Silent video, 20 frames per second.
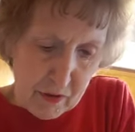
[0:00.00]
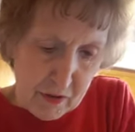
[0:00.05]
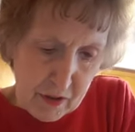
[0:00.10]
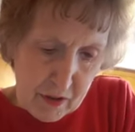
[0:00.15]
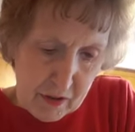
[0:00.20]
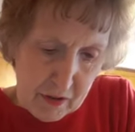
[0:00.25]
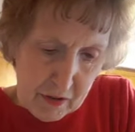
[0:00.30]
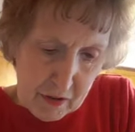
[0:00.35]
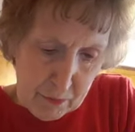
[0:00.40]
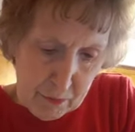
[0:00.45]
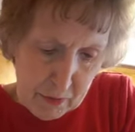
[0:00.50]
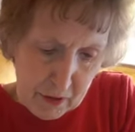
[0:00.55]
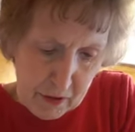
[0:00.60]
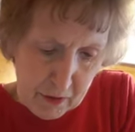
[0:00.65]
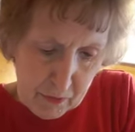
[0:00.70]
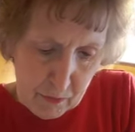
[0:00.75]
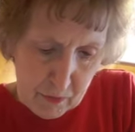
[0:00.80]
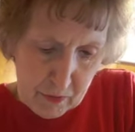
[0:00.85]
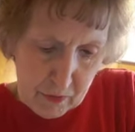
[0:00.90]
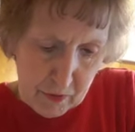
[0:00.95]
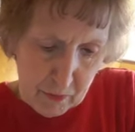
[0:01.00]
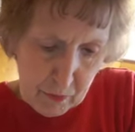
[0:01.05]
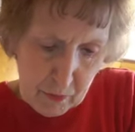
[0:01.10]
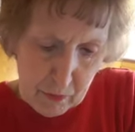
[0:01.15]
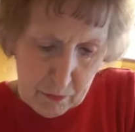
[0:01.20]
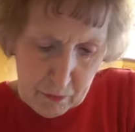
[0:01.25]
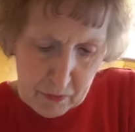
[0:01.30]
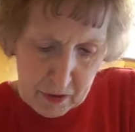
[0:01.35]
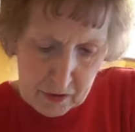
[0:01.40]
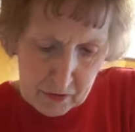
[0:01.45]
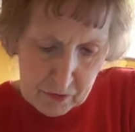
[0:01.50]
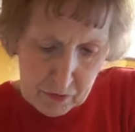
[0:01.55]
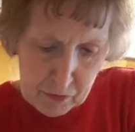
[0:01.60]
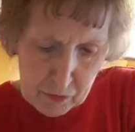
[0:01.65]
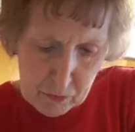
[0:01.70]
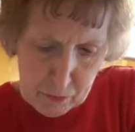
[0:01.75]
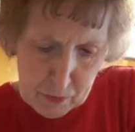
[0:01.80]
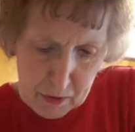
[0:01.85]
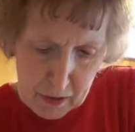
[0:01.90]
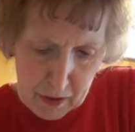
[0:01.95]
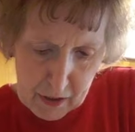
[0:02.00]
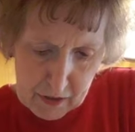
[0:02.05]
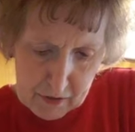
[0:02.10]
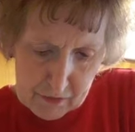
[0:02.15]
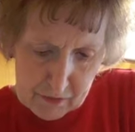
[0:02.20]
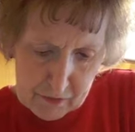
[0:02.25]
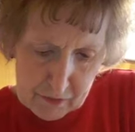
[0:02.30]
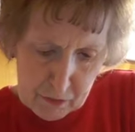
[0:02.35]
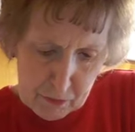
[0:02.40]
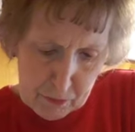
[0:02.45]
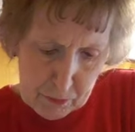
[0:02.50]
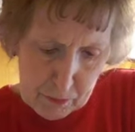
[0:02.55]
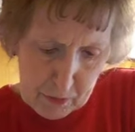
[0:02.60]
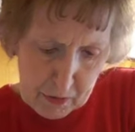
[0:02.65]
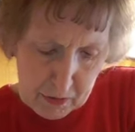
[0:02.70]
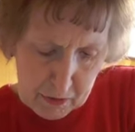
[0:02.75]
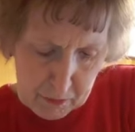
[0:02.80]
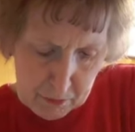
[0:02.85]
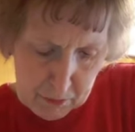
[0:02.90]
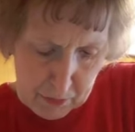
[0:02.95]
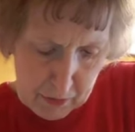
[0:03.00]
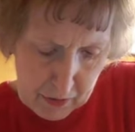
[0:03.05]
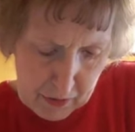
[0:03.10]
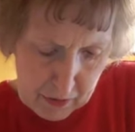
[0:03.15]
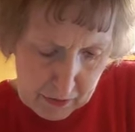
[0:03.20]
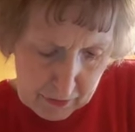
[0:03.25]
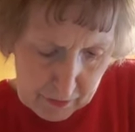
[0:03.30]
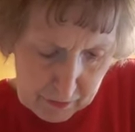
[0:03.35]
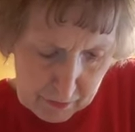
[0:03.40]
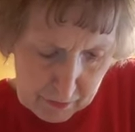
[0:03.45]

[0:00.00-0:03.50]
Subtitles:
Get the big one. We're going to make 2 pies, 2 pumpkin pies.